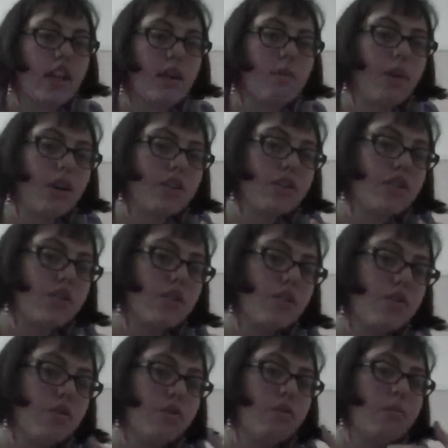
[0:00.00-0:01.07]
They want
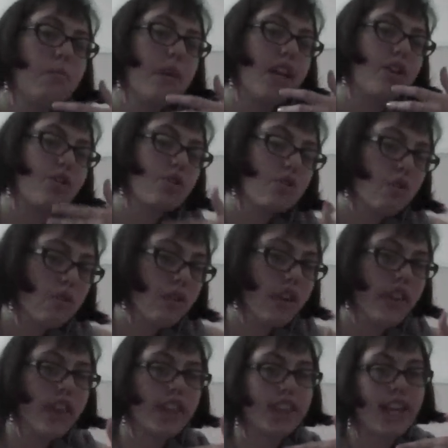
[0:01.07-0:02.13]
to make
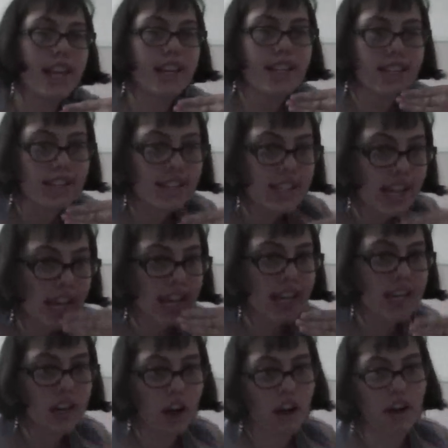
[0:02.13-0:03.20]
sure that they can
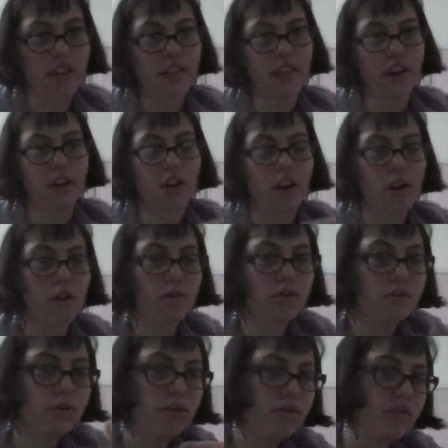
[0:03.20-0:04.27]
stand on their
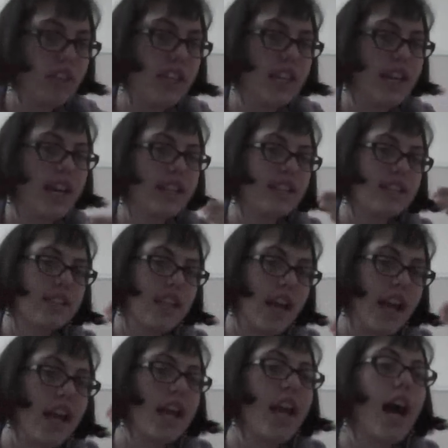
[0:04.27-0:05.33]
own feet and
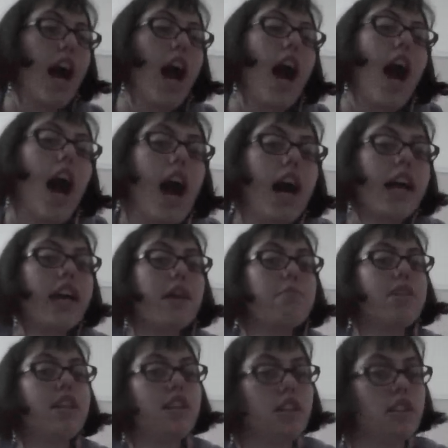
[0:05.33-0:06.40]
say, I am an